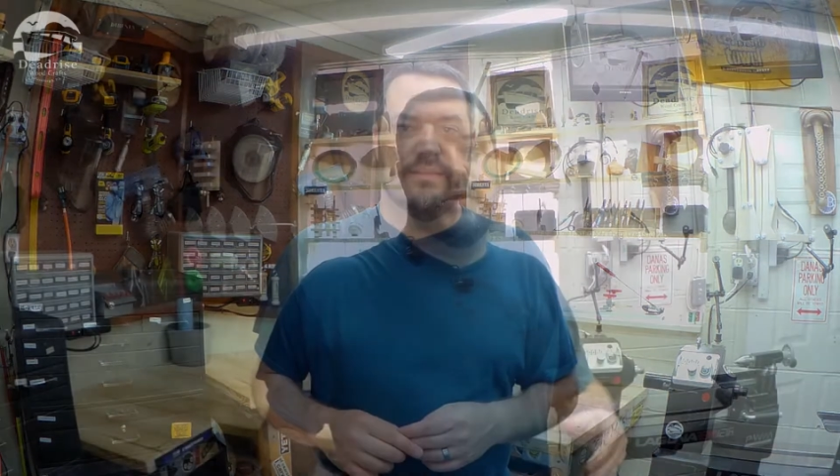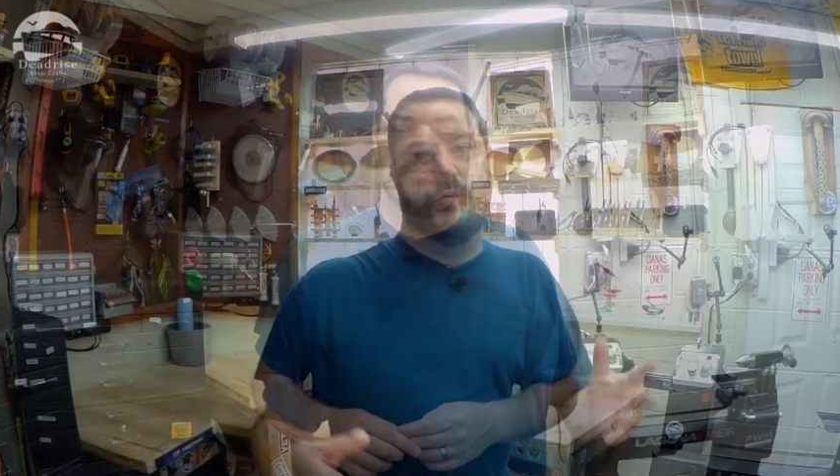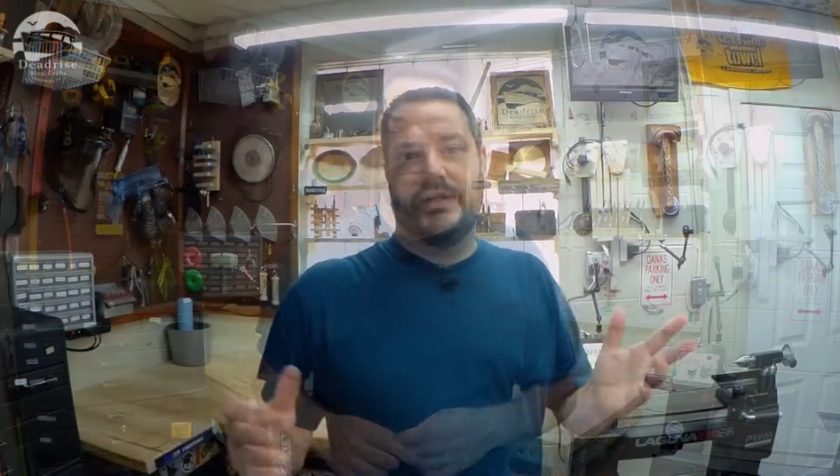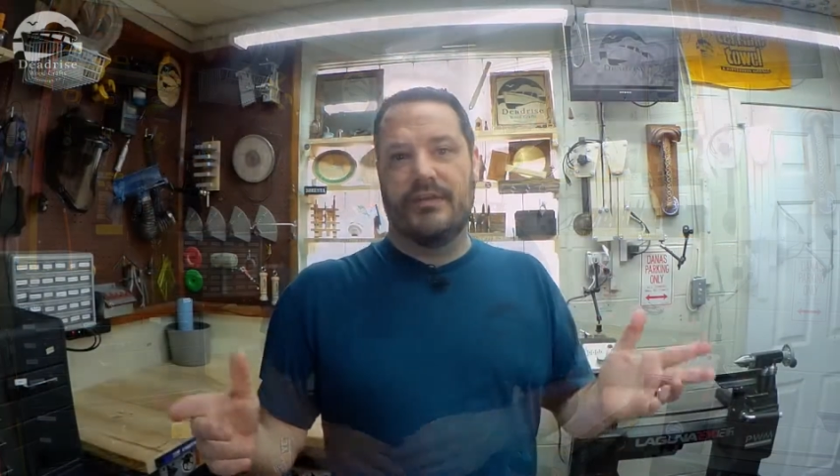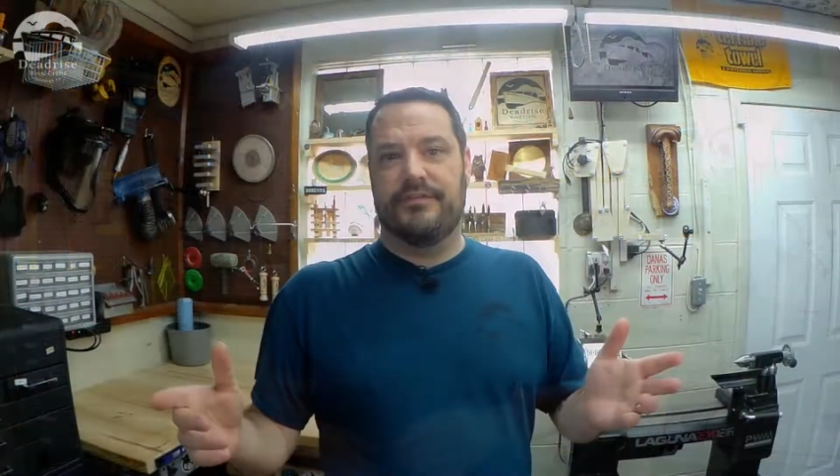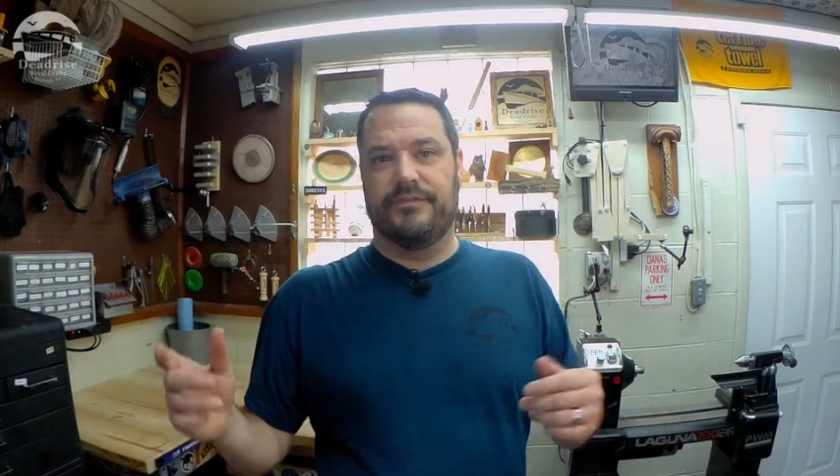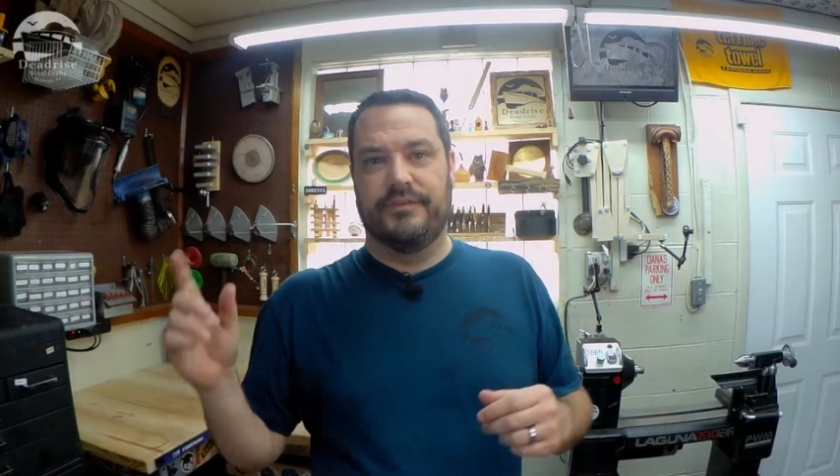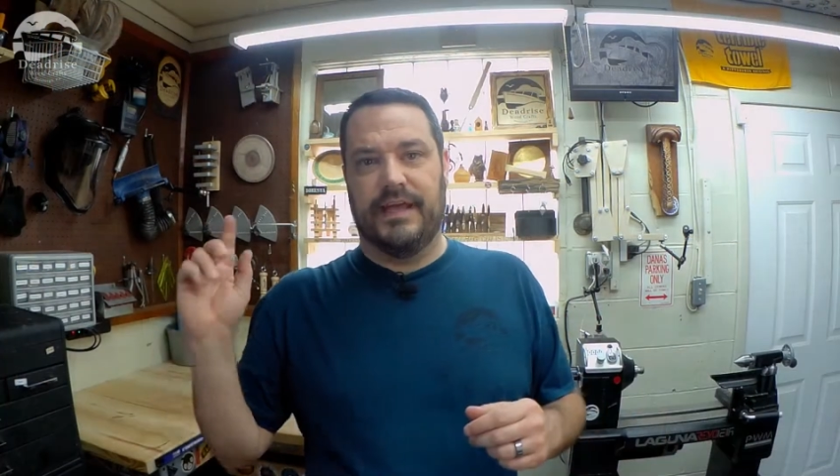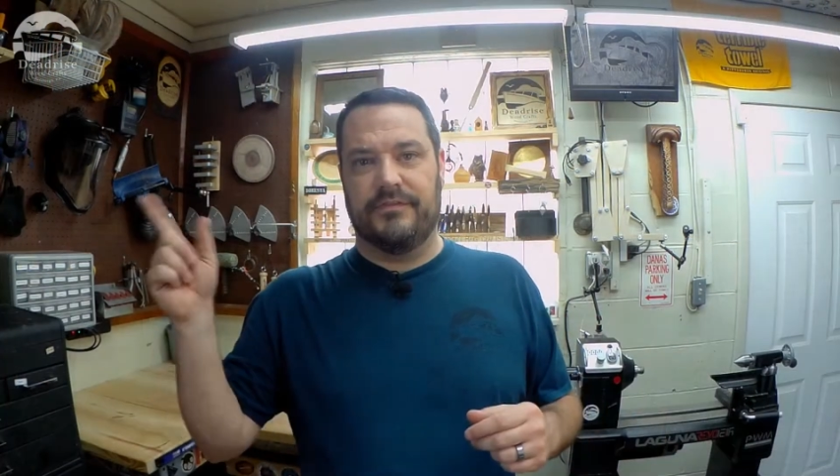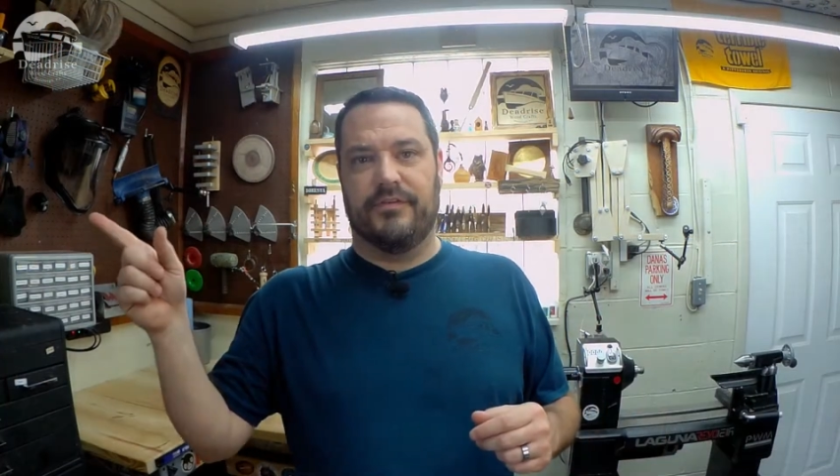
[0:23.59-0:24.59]
We live
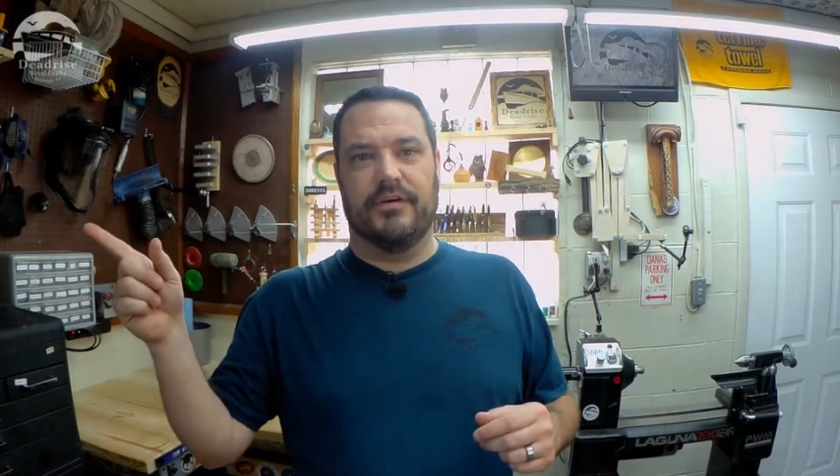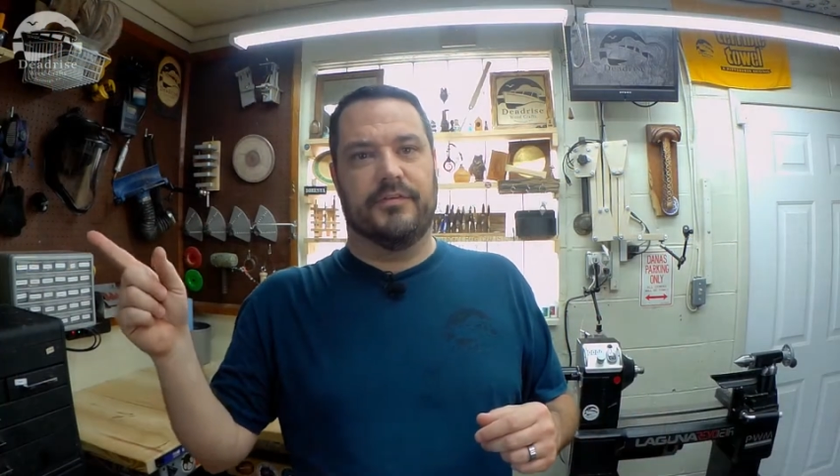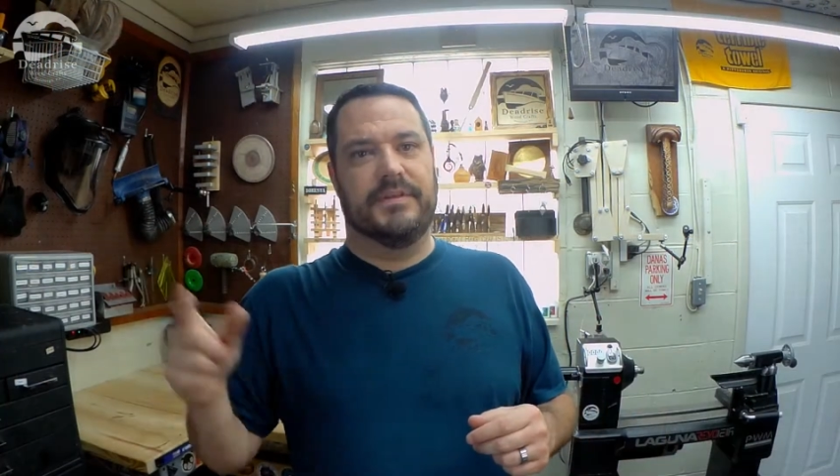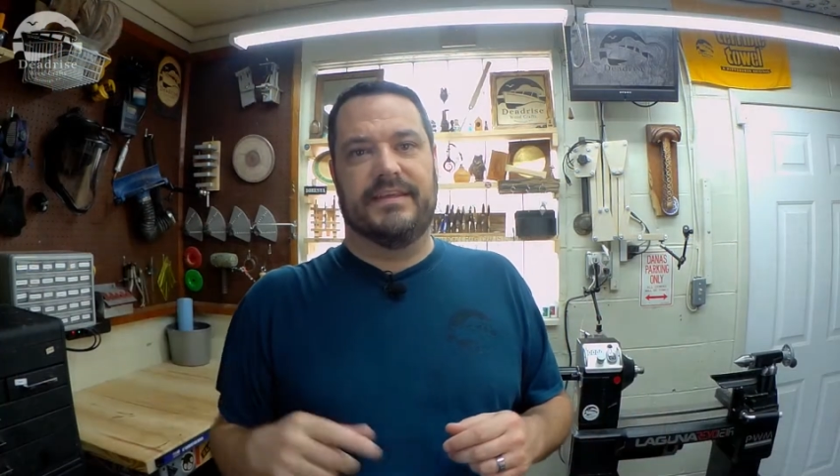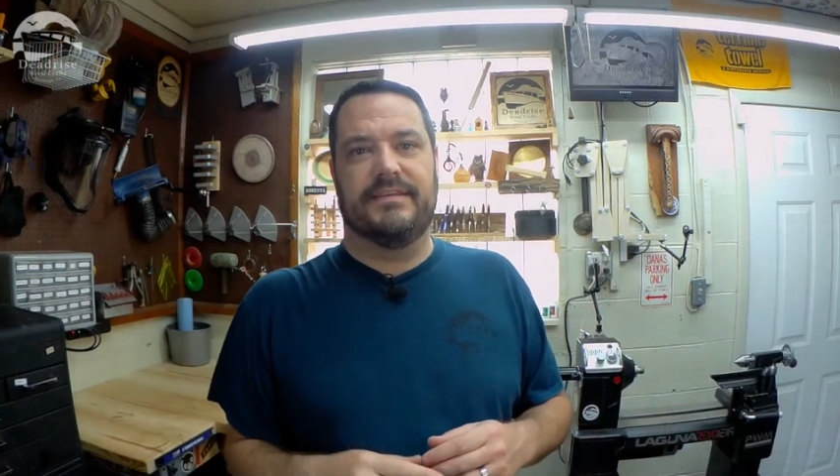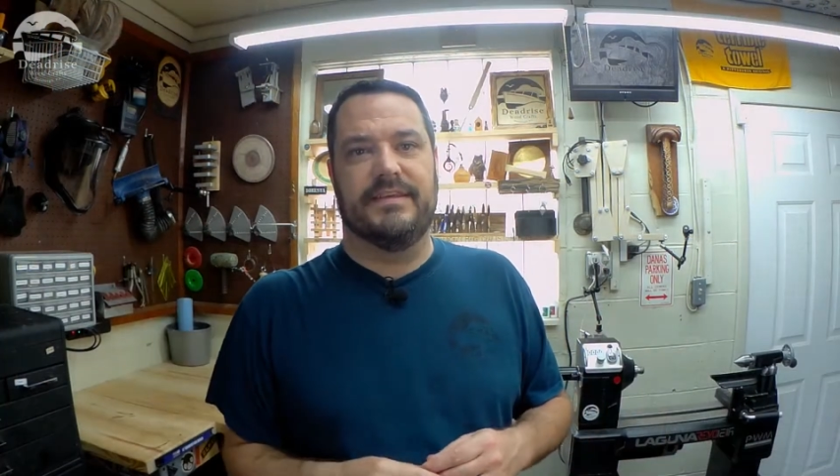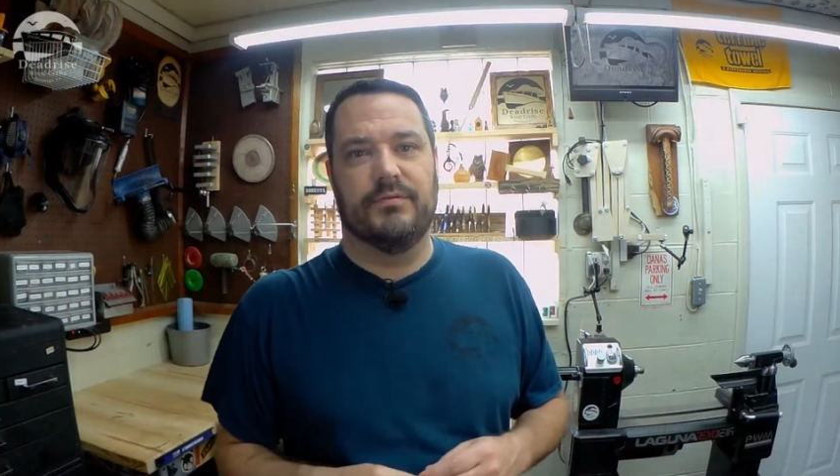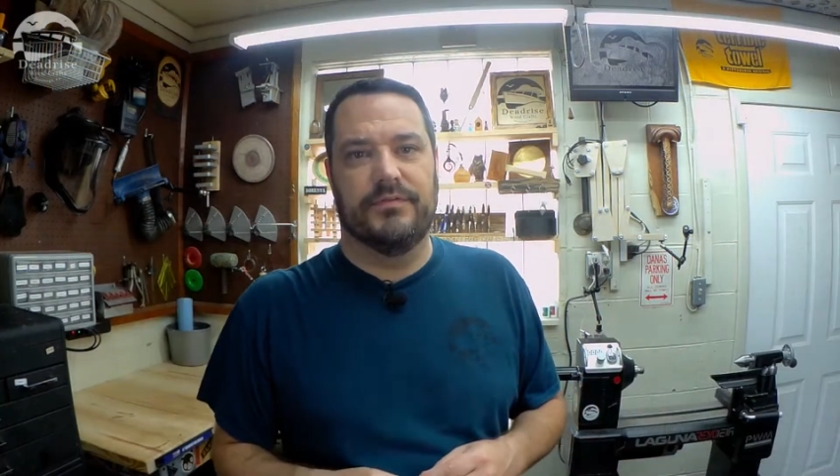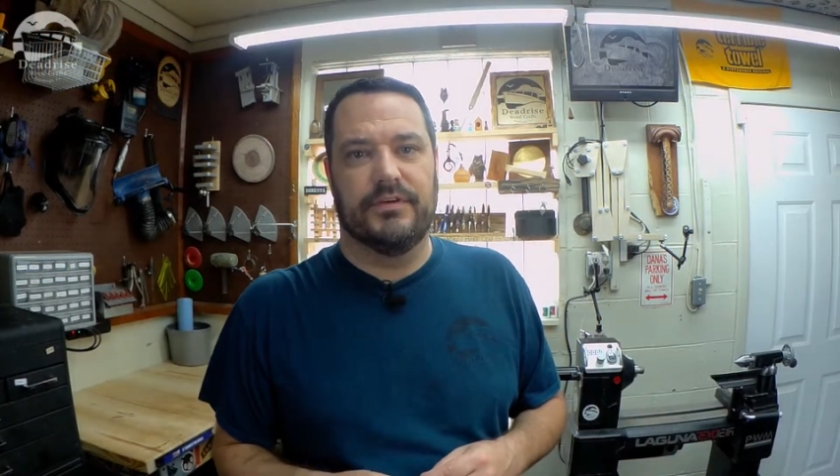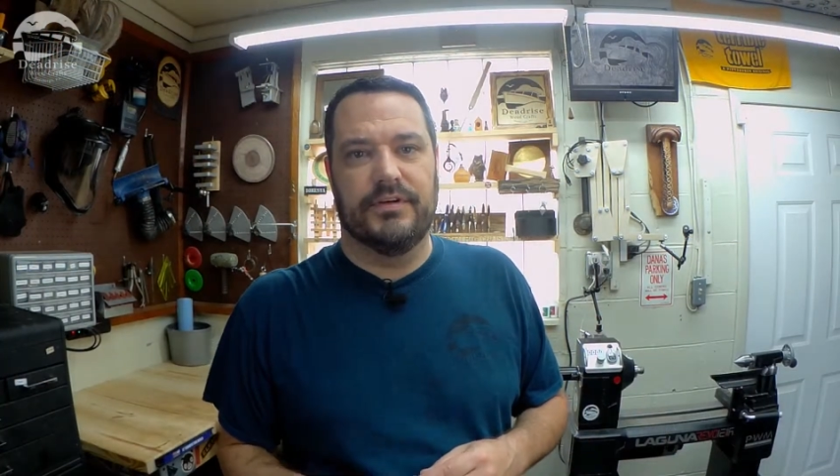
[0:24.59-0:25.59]
not far from the
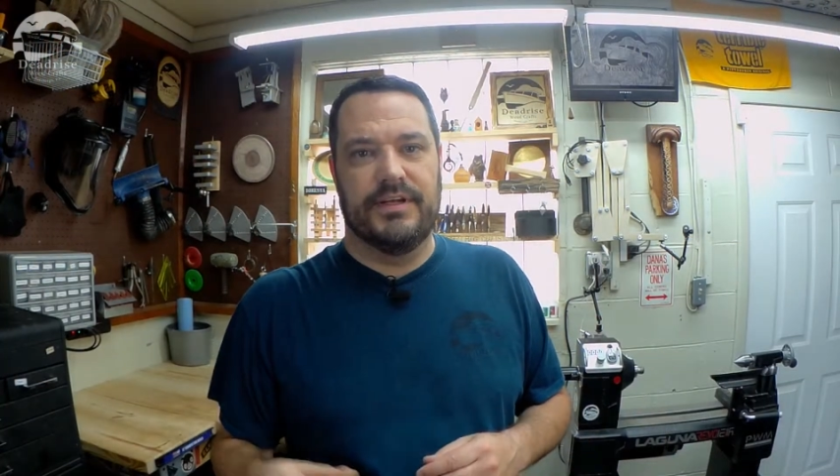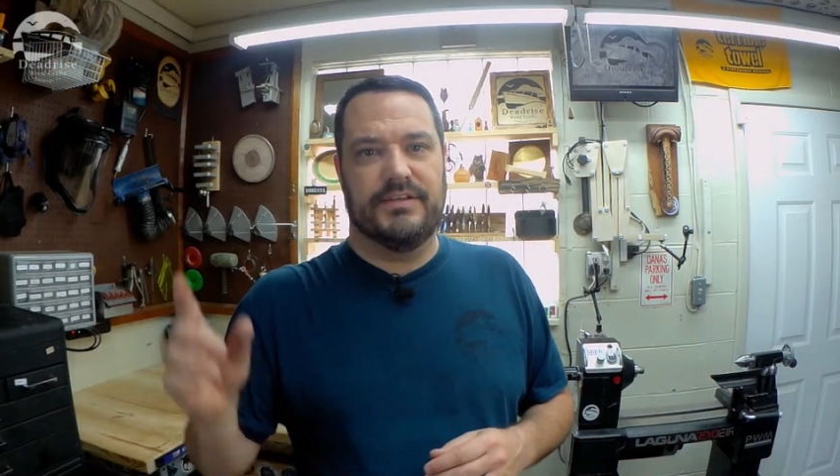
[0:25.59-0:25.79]
Kiski River.